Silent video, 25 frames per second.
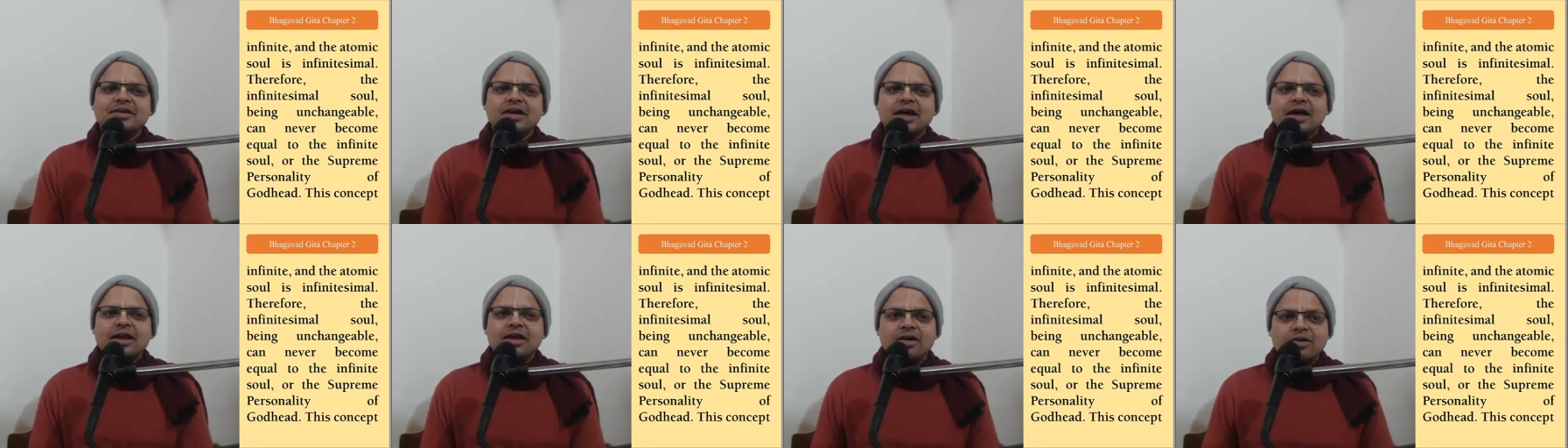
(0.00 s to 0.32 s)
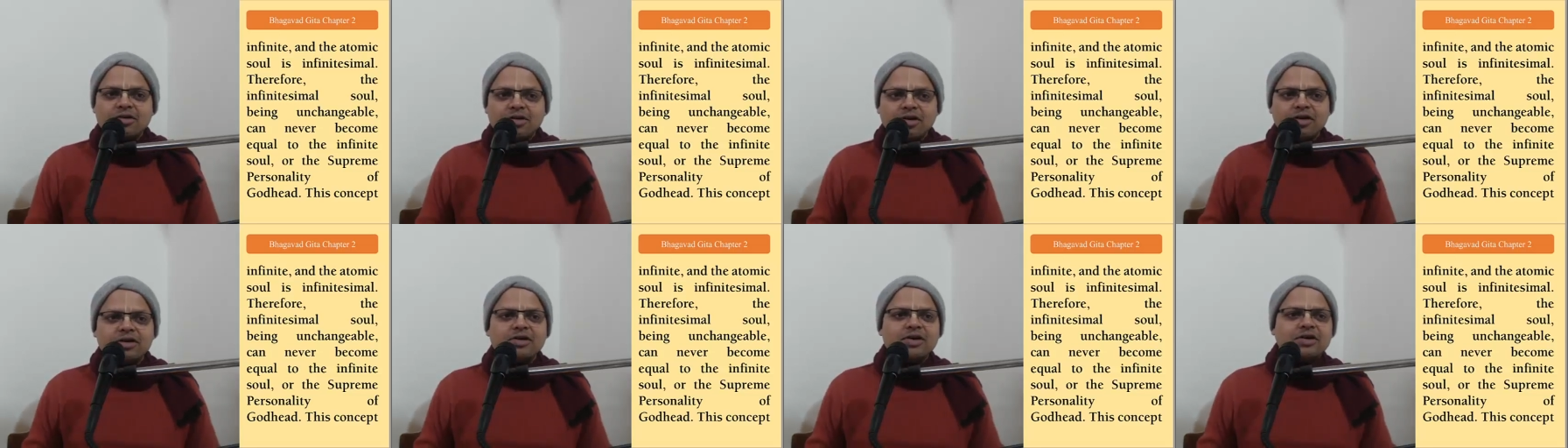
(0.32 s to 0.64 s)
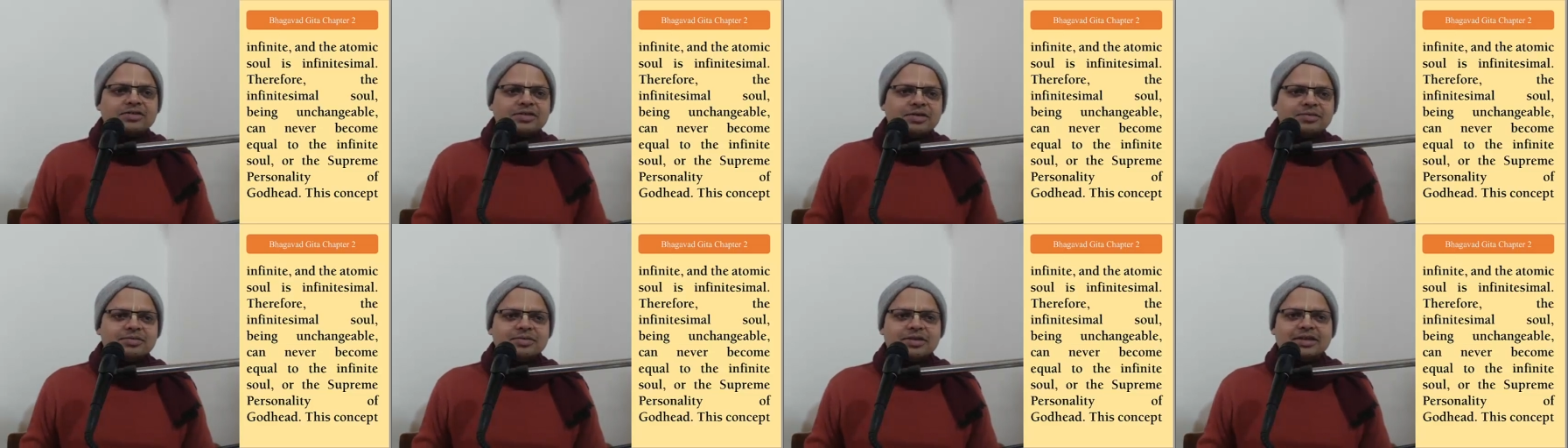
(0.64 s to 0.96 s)
anaconda
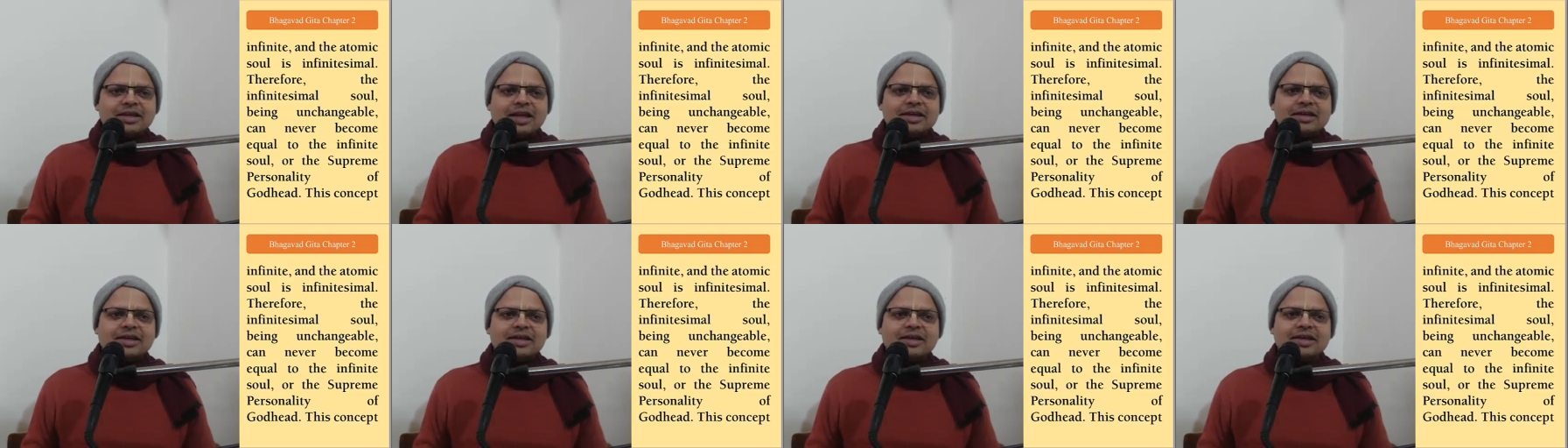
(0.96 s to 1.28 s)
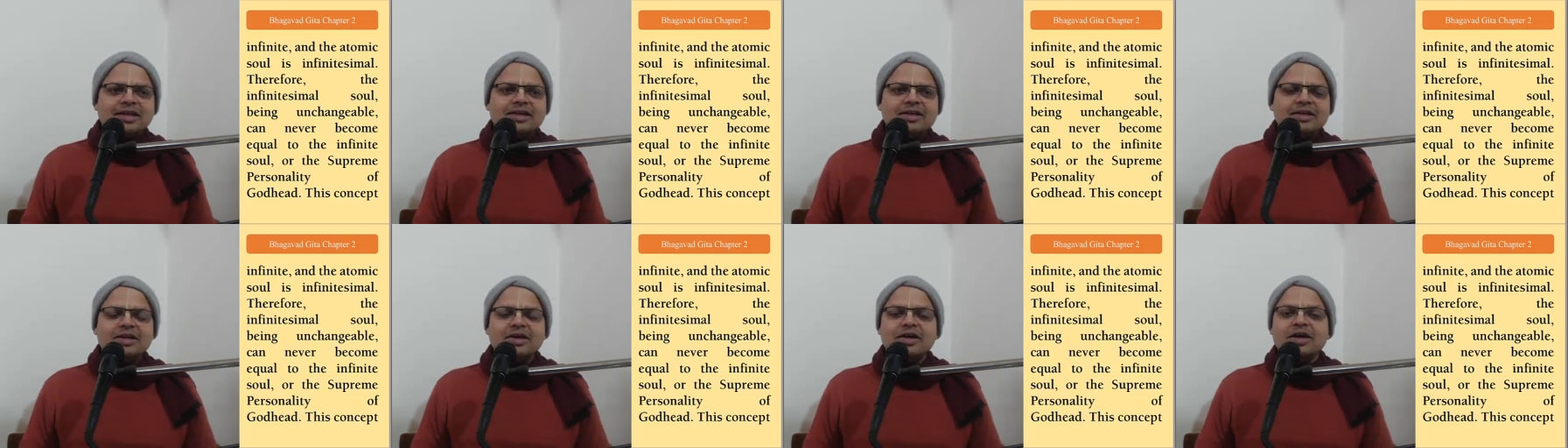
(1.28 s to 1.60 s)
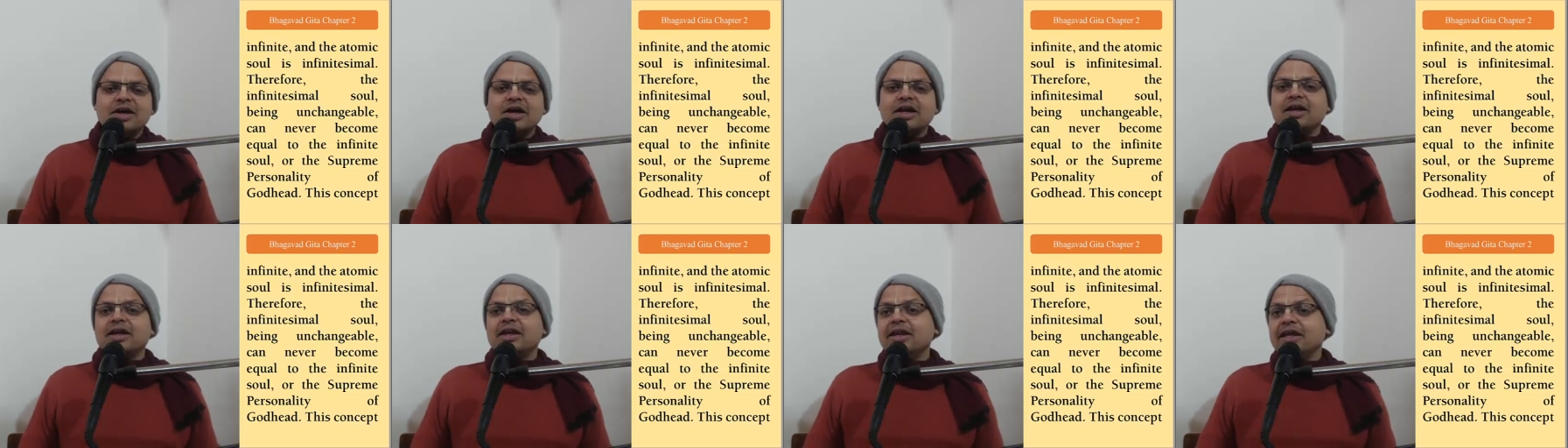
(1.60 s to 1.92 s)
or something like that.
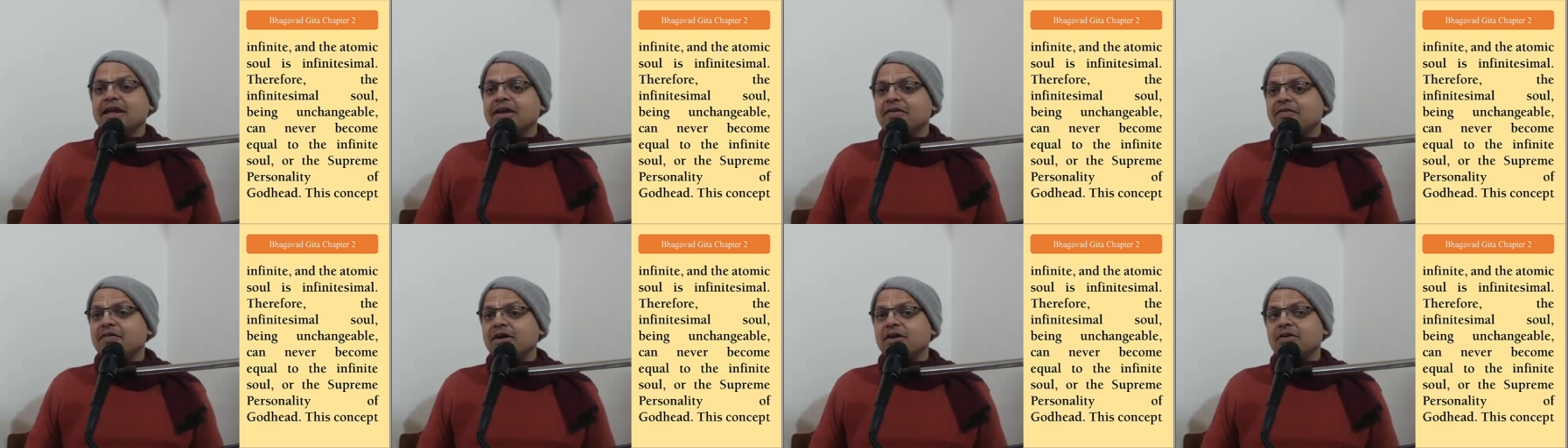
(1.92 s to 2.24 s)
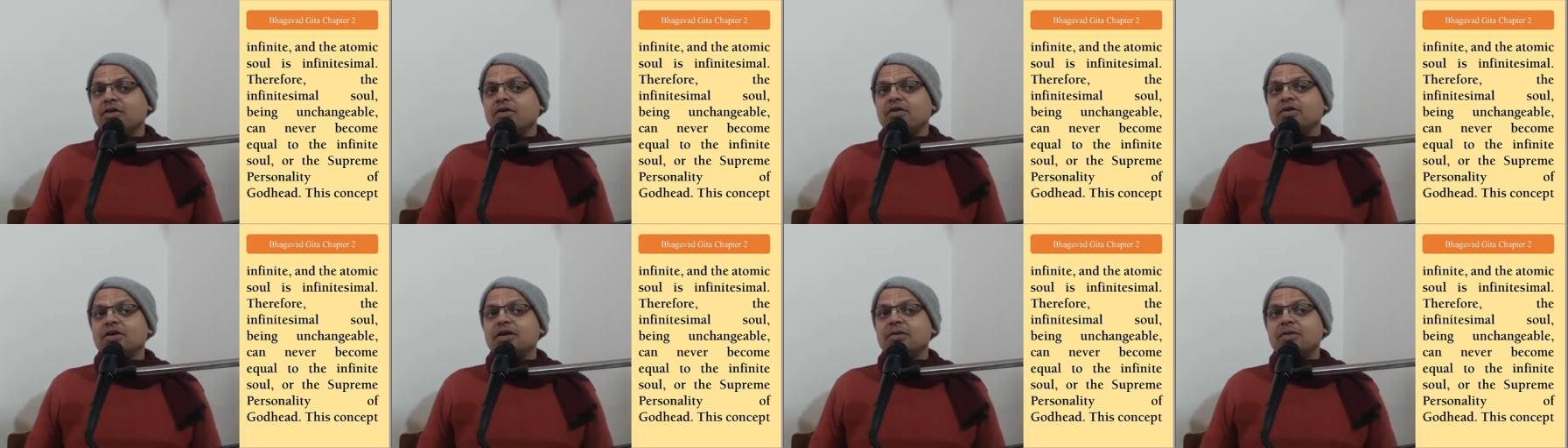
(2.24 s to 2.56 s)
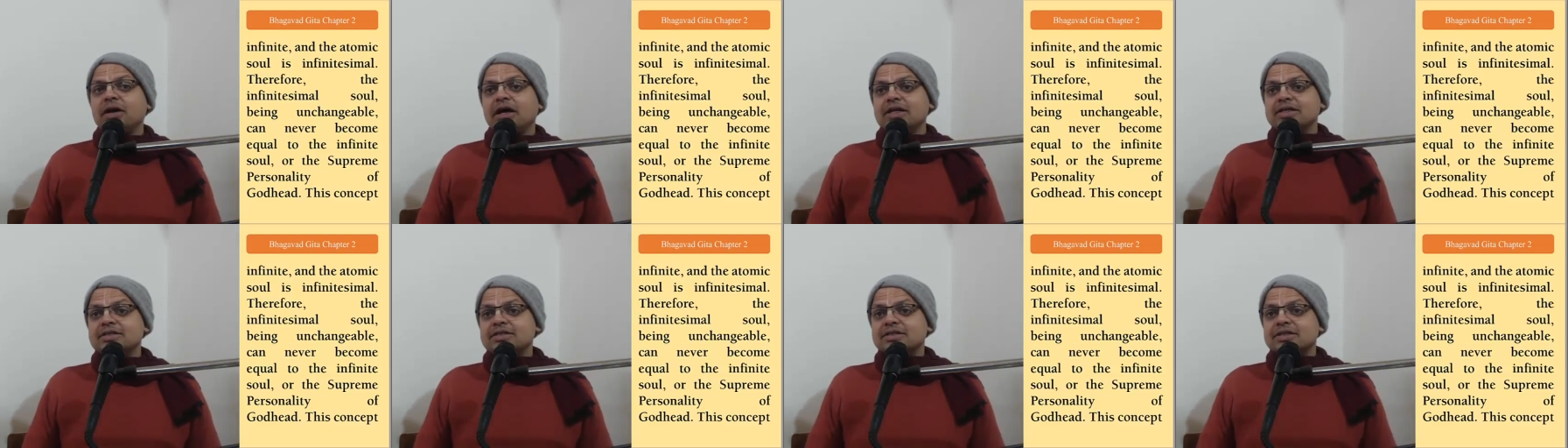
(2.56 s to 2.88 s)
Leave alone
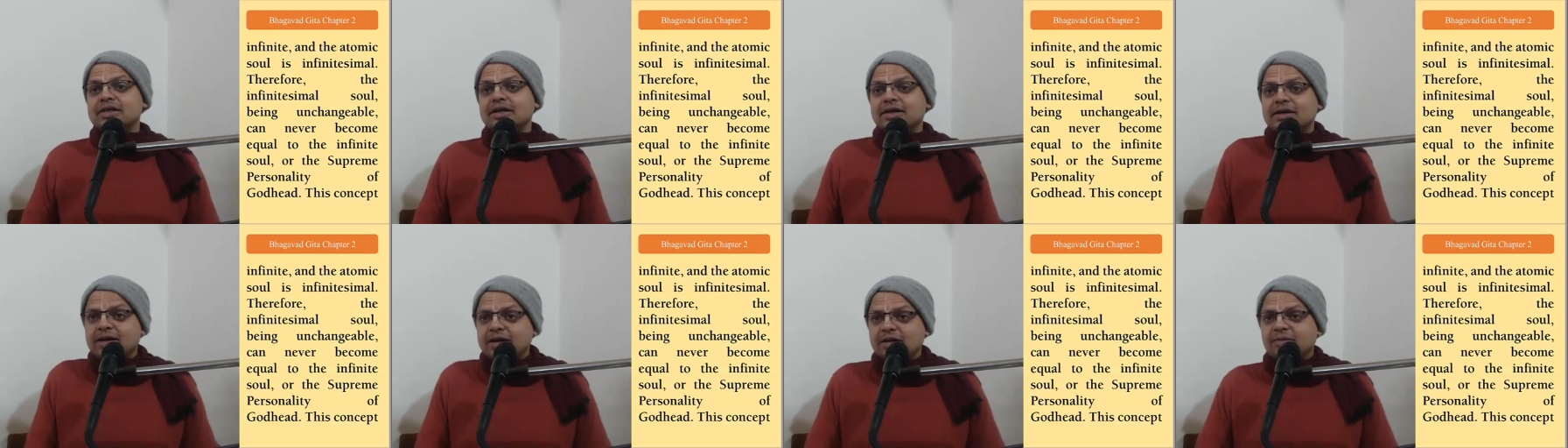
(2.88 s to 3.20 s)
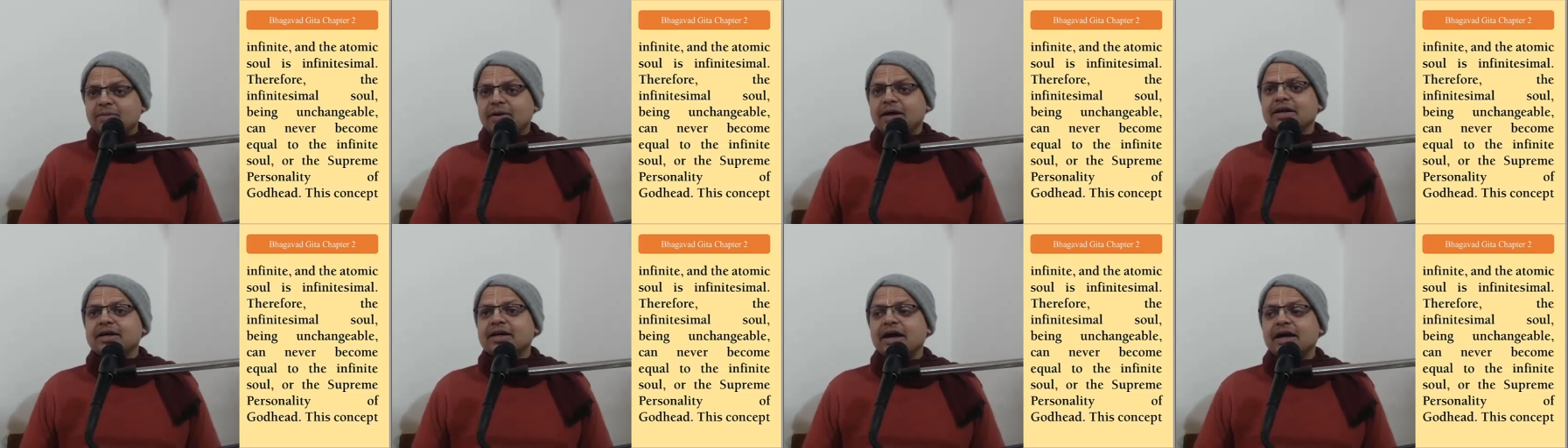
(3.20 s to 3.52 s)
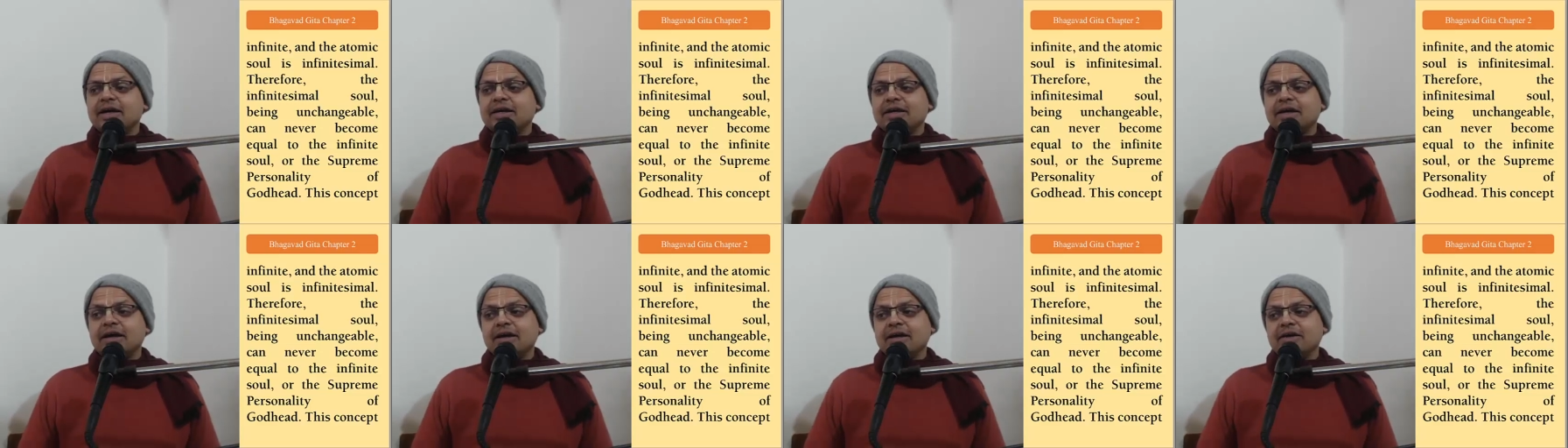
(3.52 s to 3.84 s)
and circled by
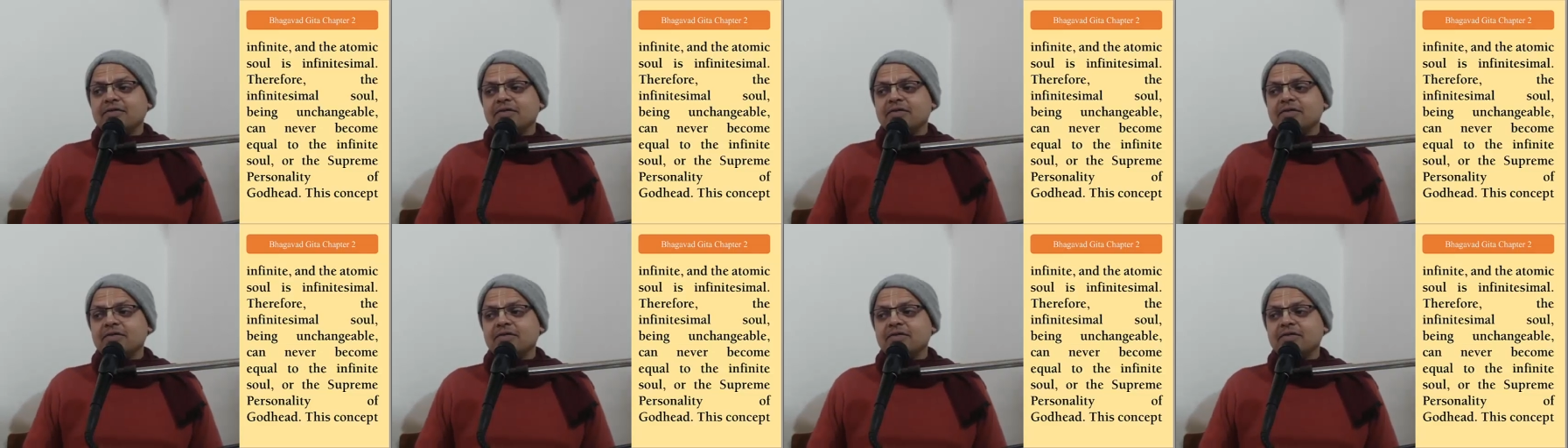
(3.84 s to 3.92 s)
Kalia.